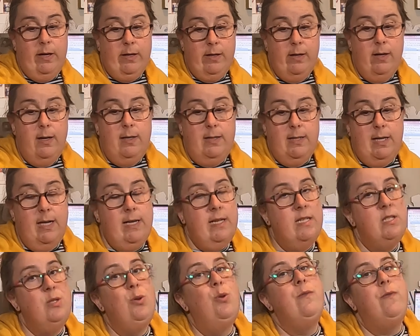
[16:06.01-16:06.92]
one, and
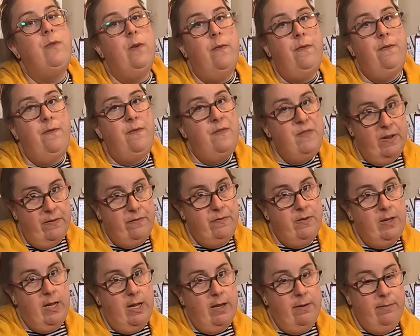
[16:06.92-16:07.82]
it sold for
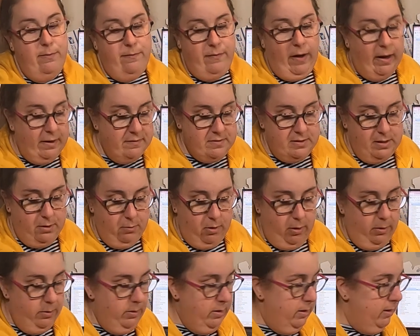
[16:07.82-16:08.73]

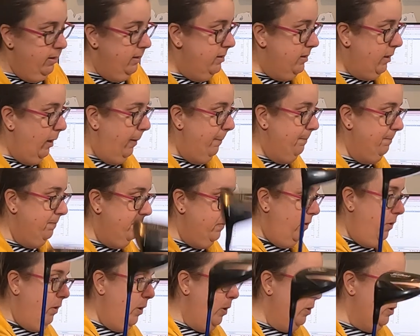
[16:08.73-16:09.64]
$50. So
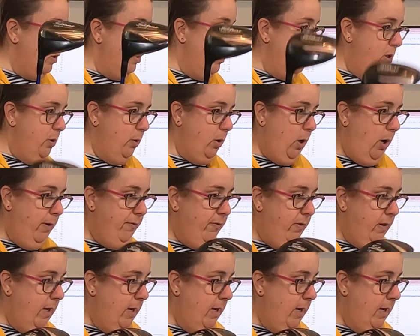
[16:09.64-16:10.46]
those are the 2 golf